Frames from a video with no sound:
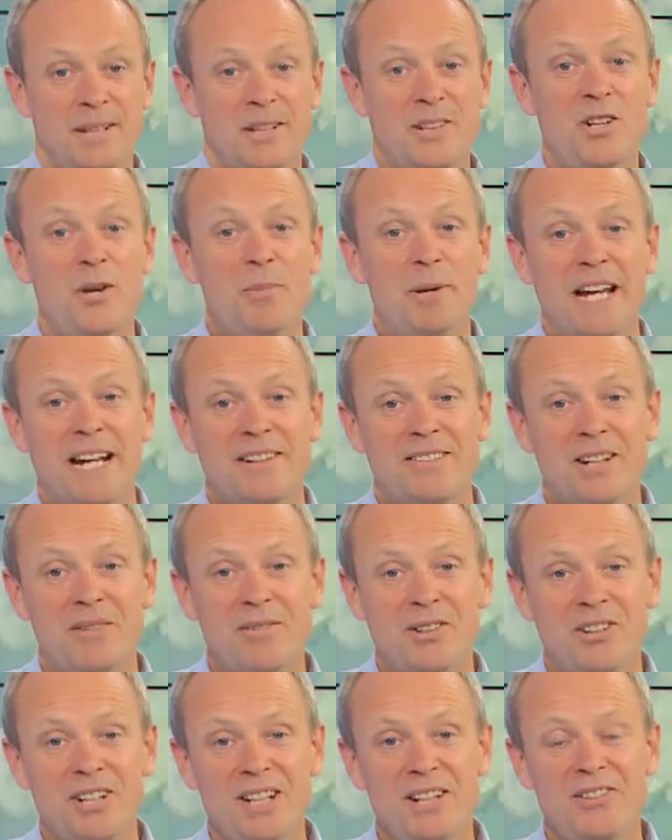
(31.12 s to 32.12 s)
Human
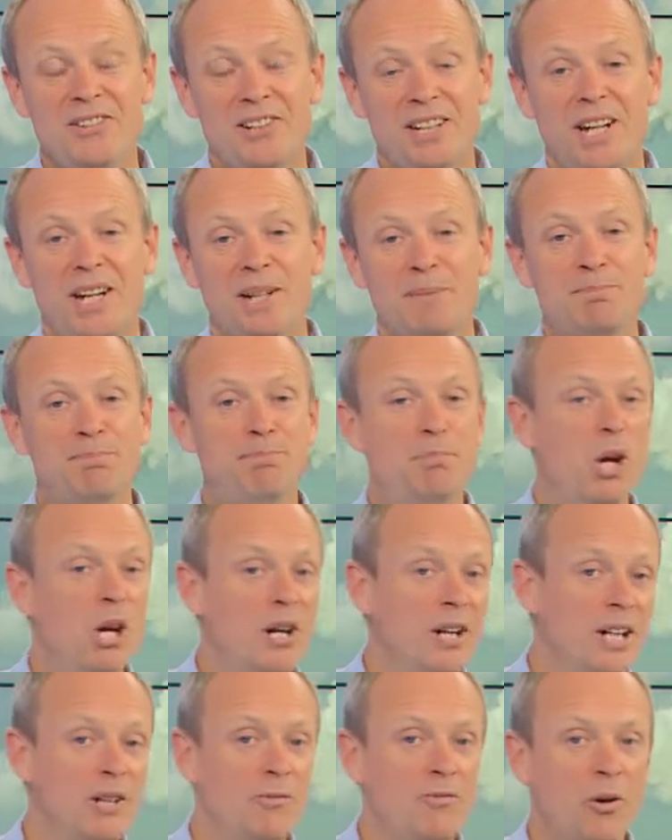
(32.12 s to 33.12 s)
activities like
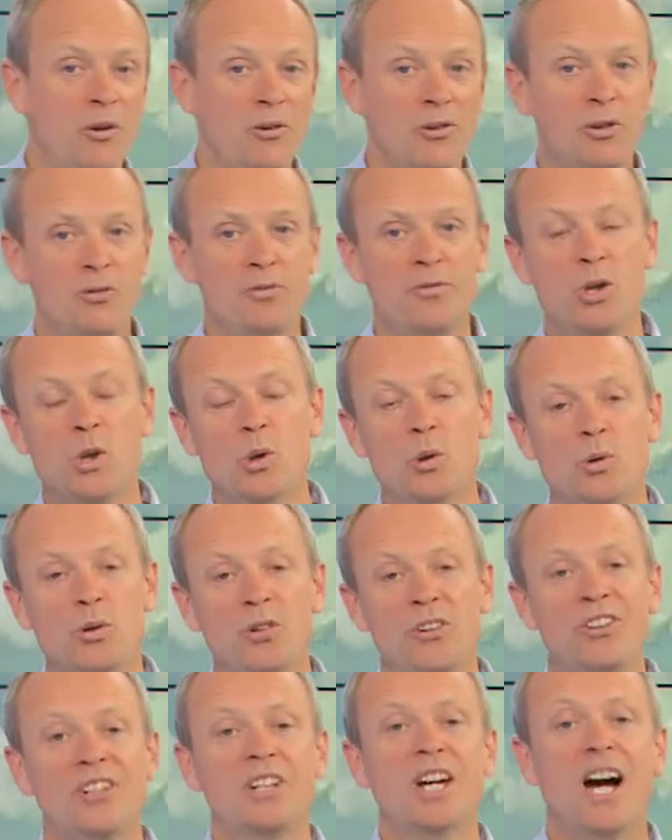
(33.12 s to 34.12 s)
burning fossil
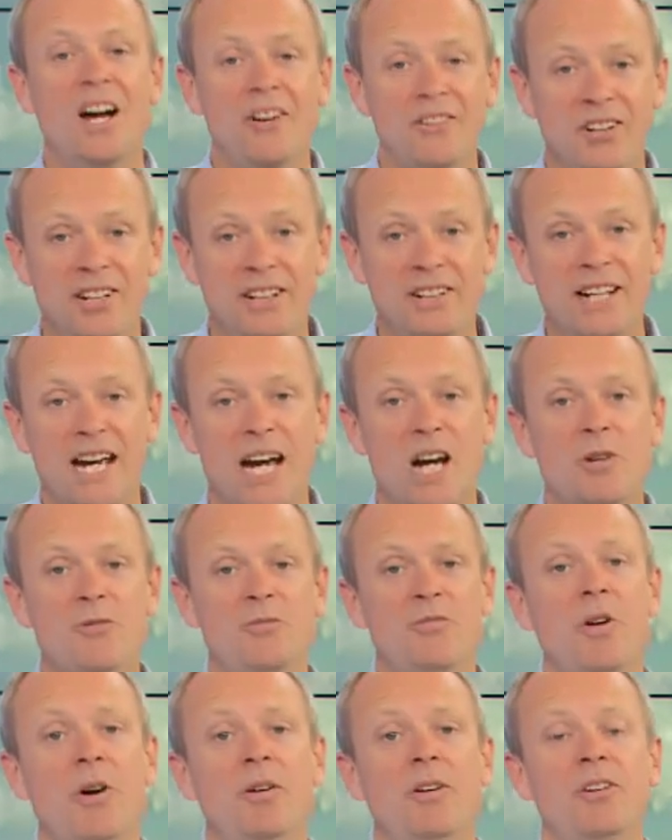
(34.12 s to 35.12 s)
fuels, cutting down
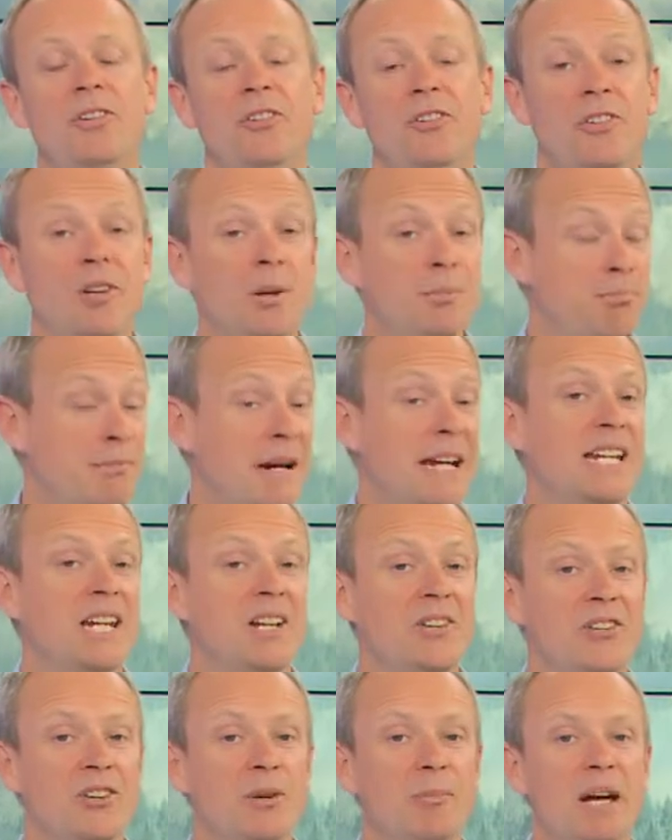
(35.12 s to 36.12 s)
forests, and
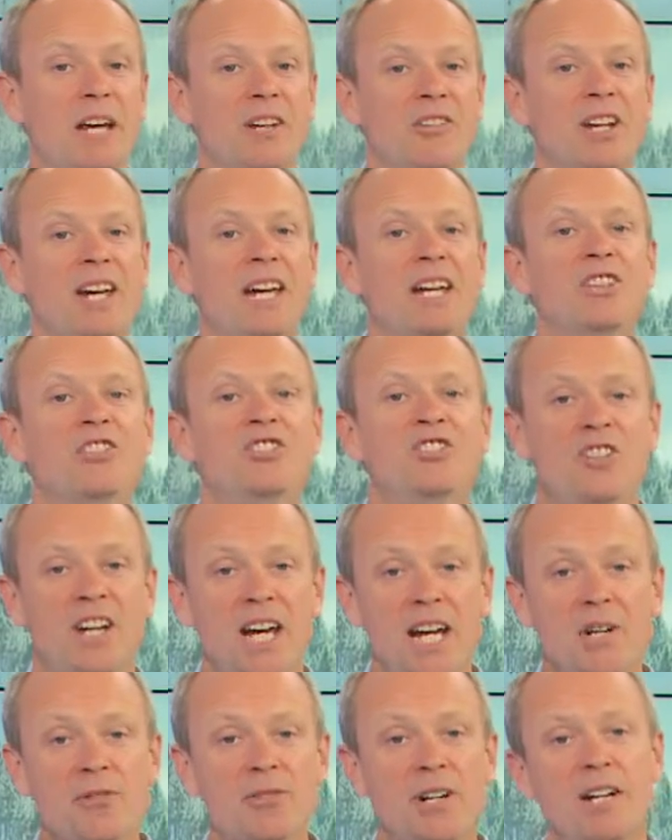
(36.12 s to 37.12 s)
making cement
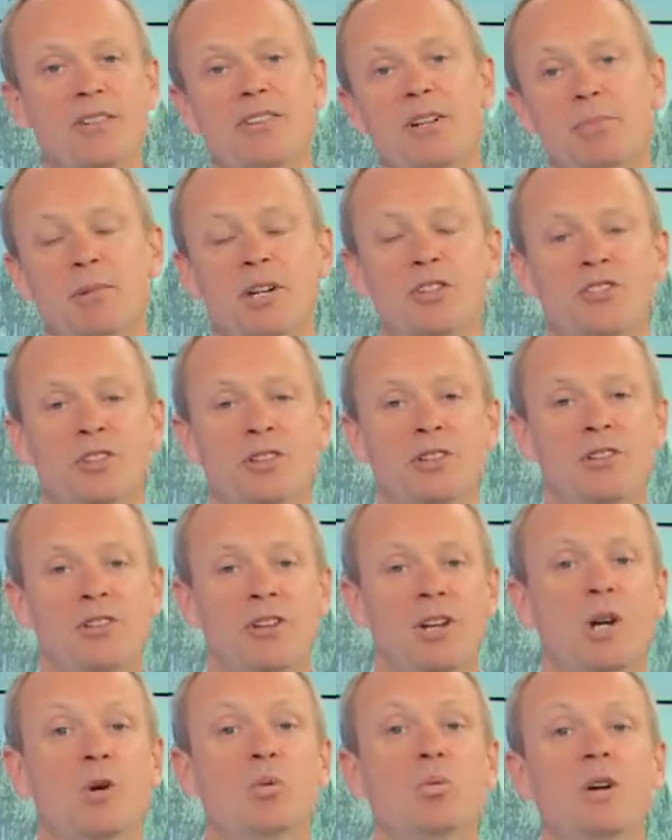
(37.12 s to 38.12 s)
generate
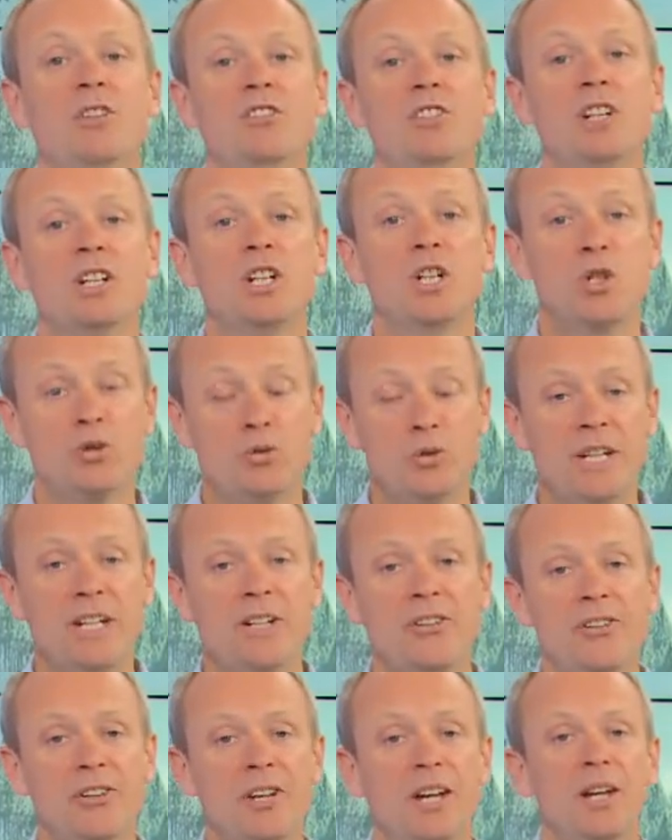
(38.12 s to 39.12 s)
emissions which
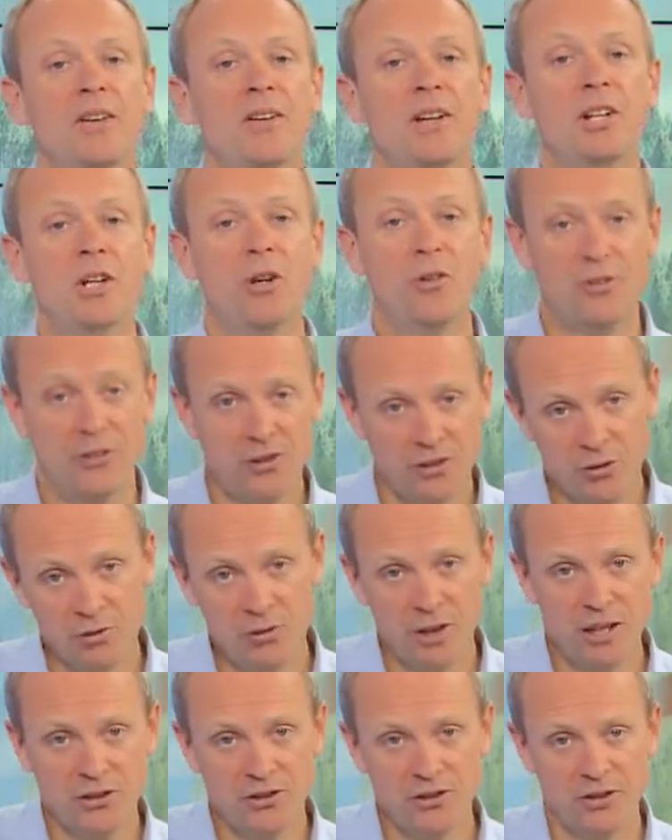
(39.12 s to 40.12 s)
increase the
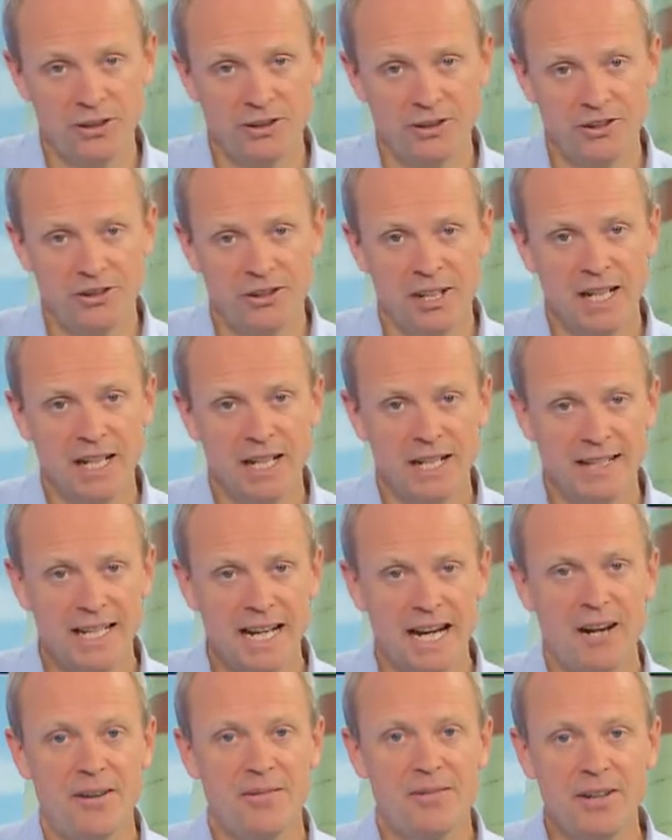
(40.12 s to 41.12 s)
concentrations.
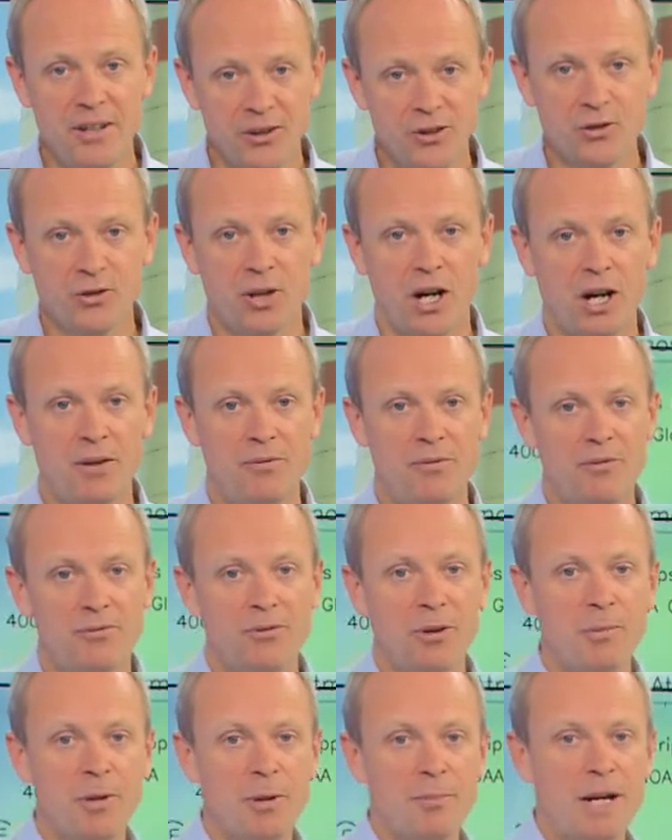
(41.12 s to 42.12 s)
Now, this graph
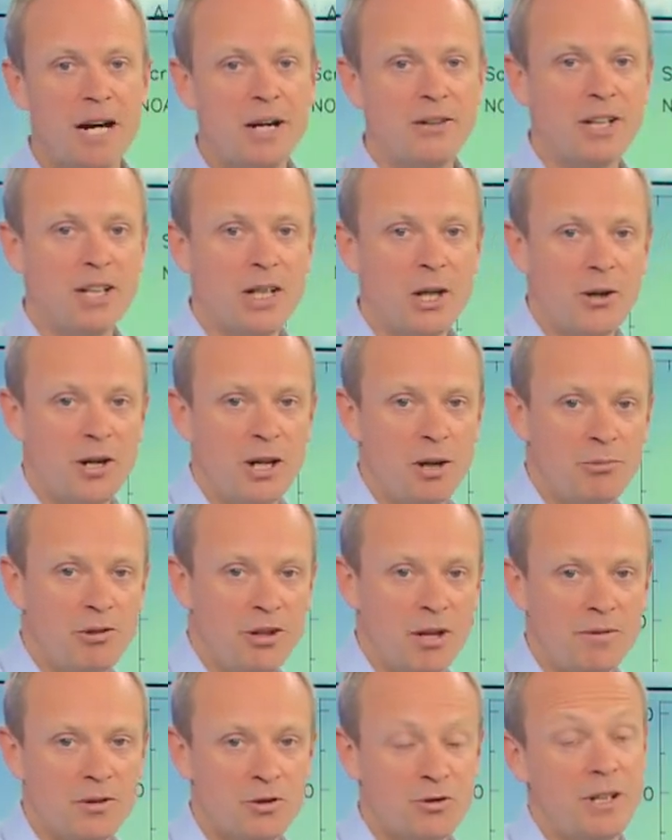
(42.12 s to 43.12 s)
from the Mauna Loa
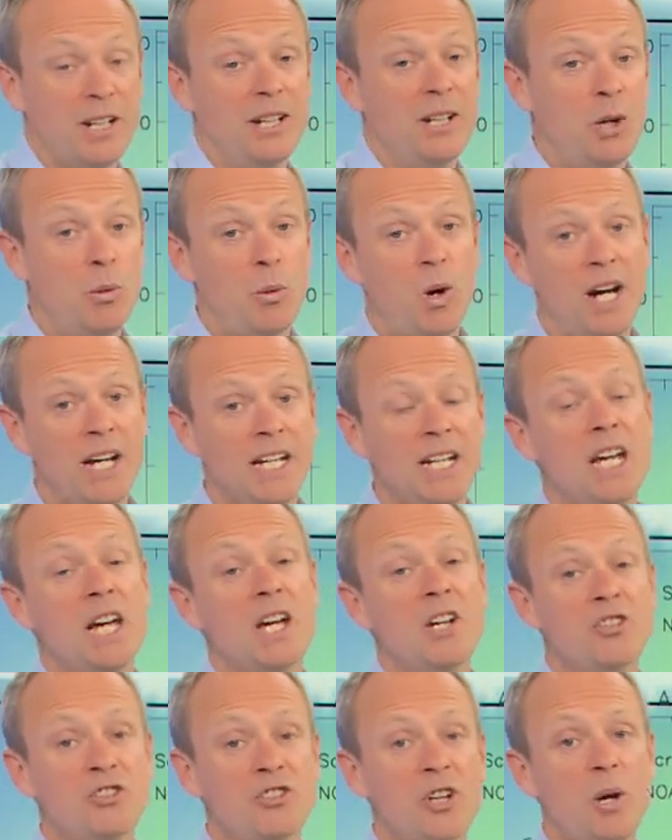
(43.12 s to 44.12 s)
Observatory in Hawaii
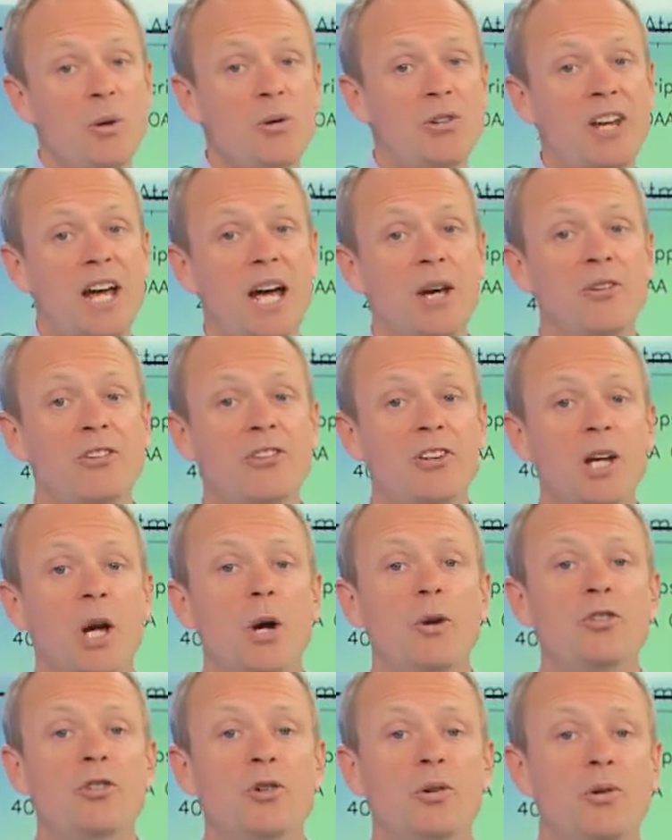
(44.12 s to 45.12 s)
shows how
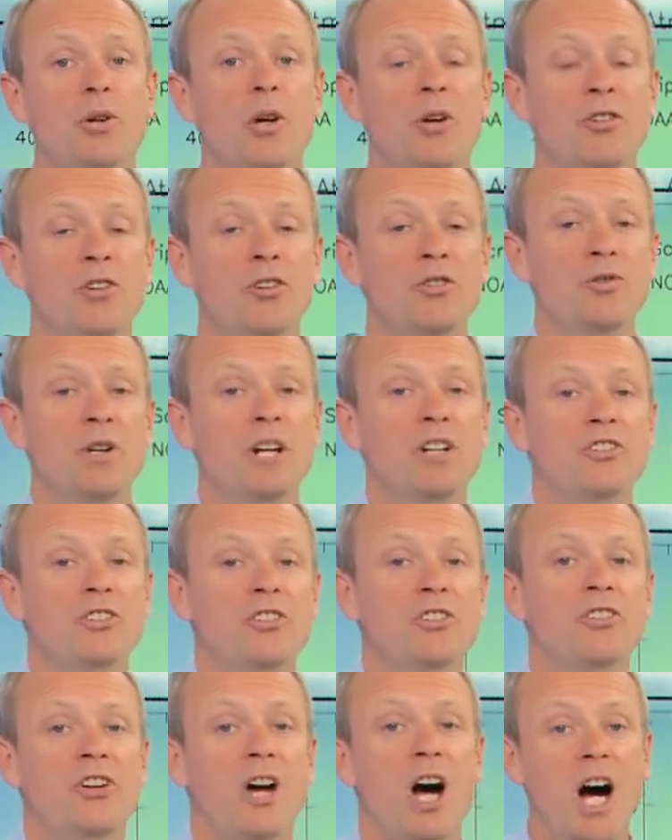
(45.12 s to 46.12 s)
CO2
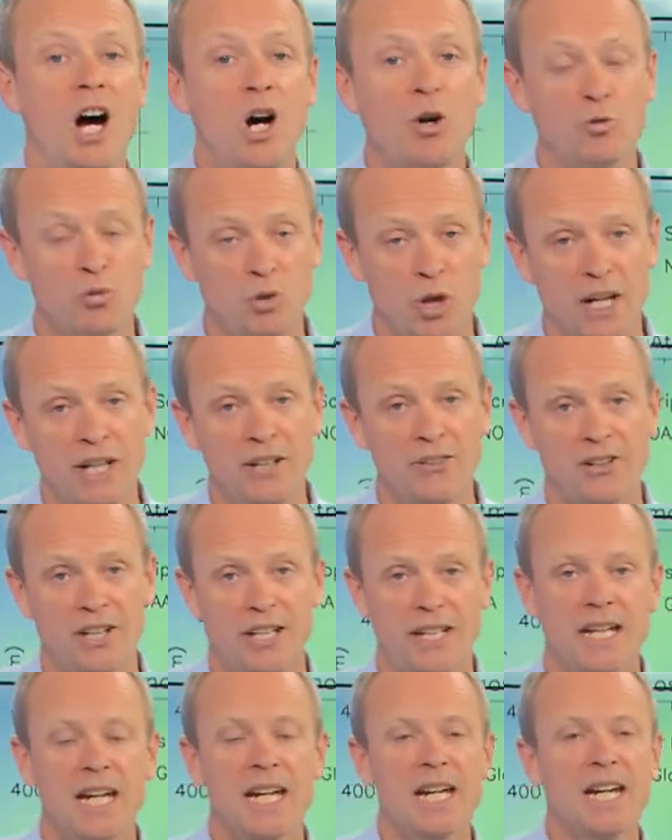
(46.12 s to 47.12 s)
concentrations are rising.